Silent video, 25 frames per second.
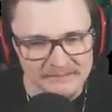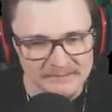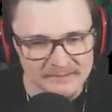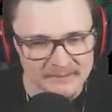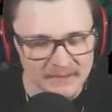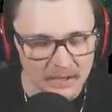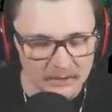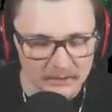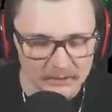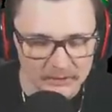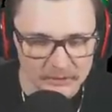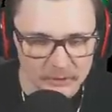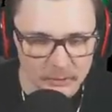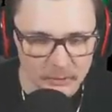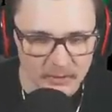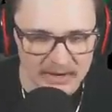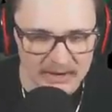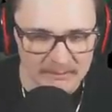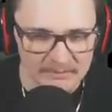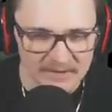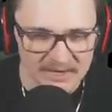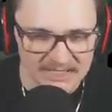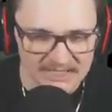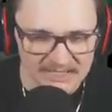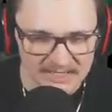The other two
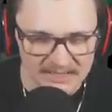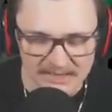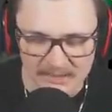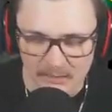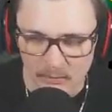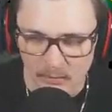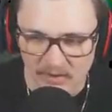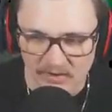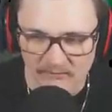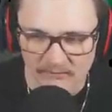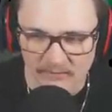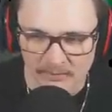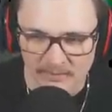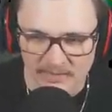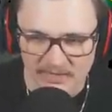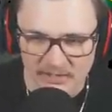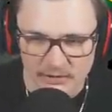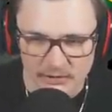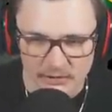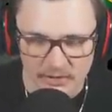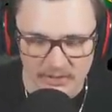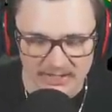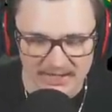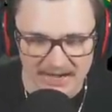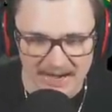ABs, I think one of them I
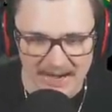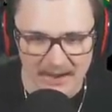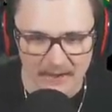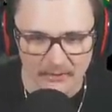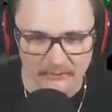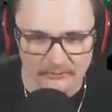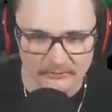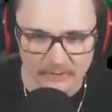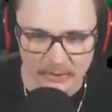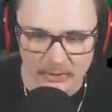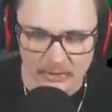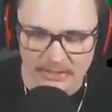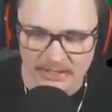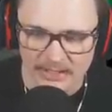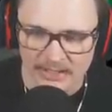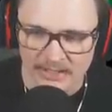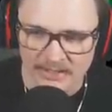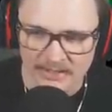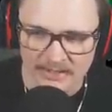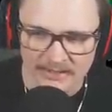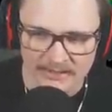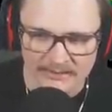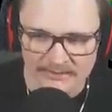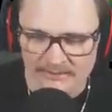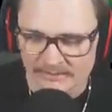struck out
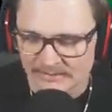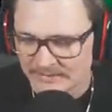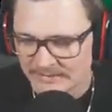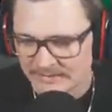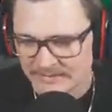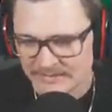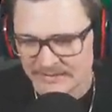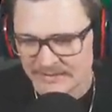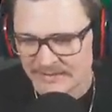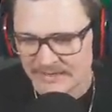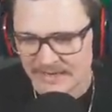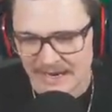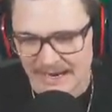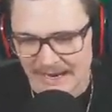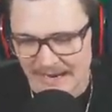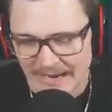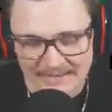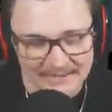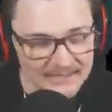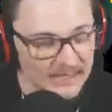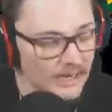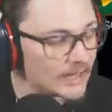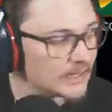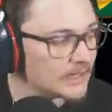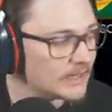looking. And
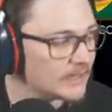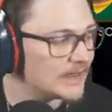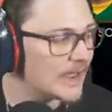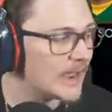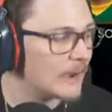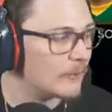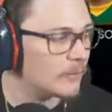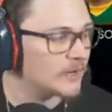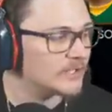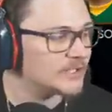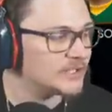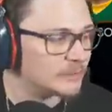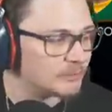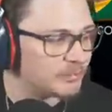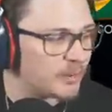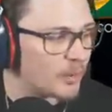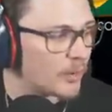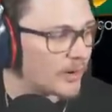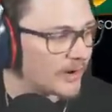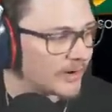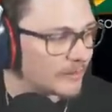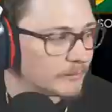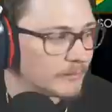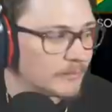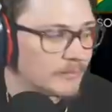at the end of the day, what's the
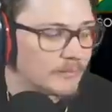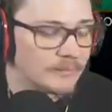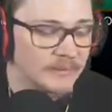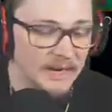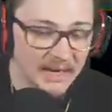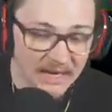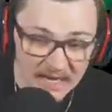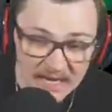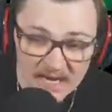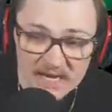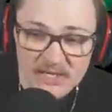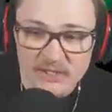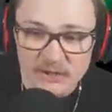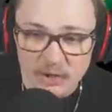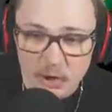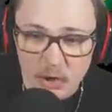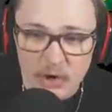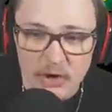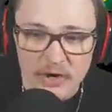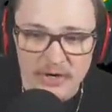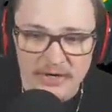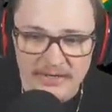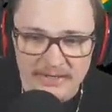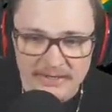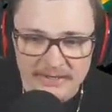point? He's
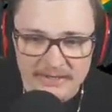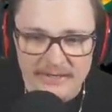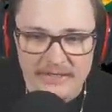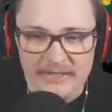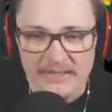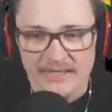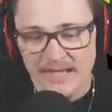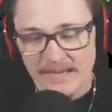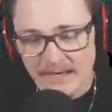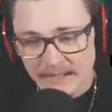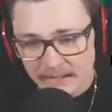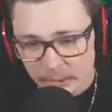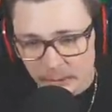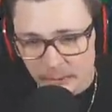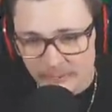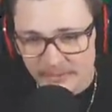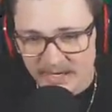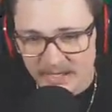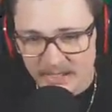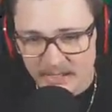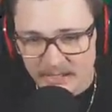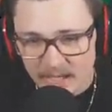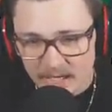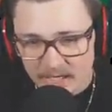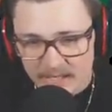good. Get a little bit
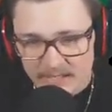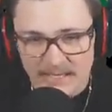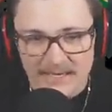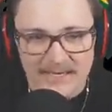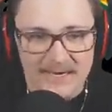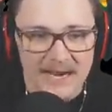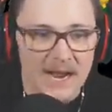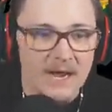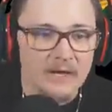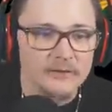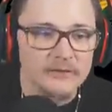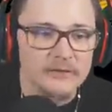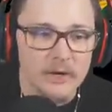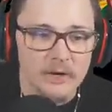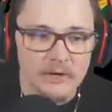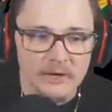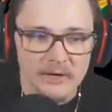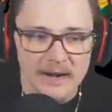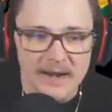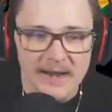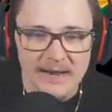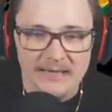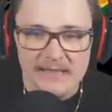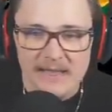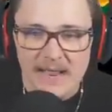of luck like Kyle Tucker
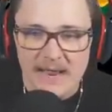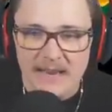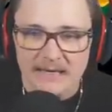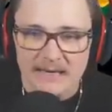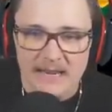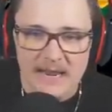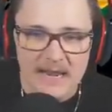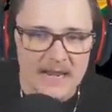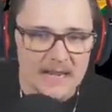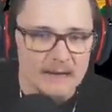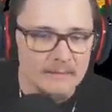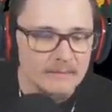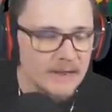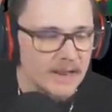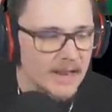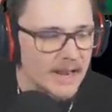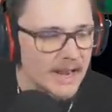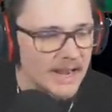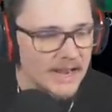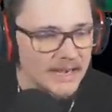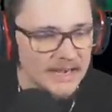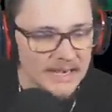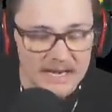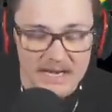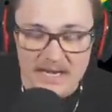had that game,
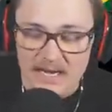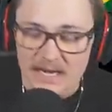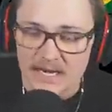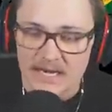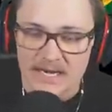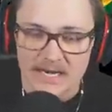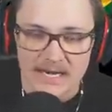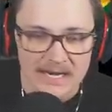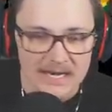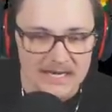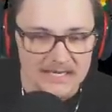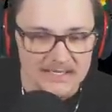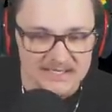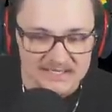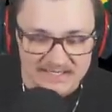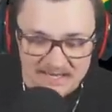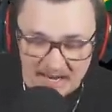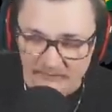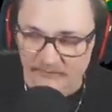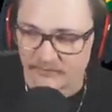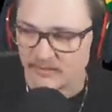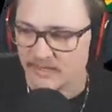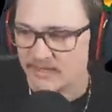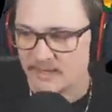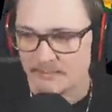and he is
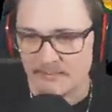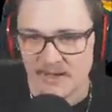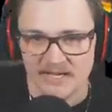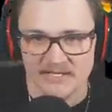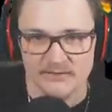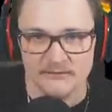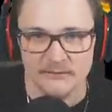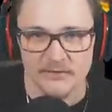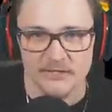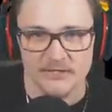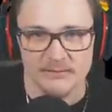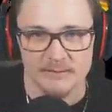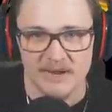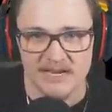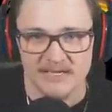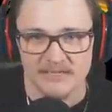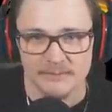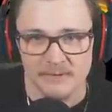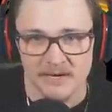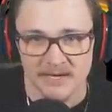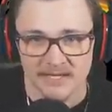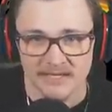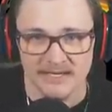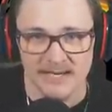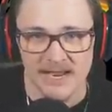definitely the best first
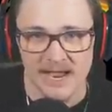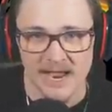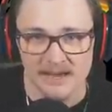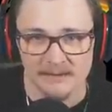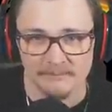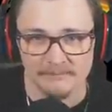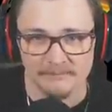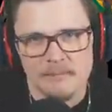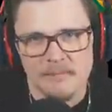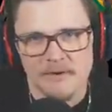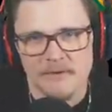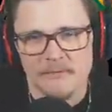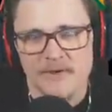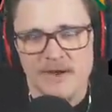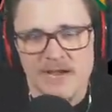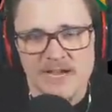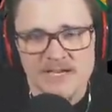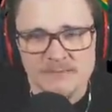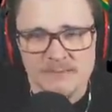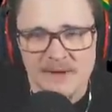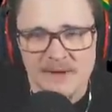baseman in the game. But if you guys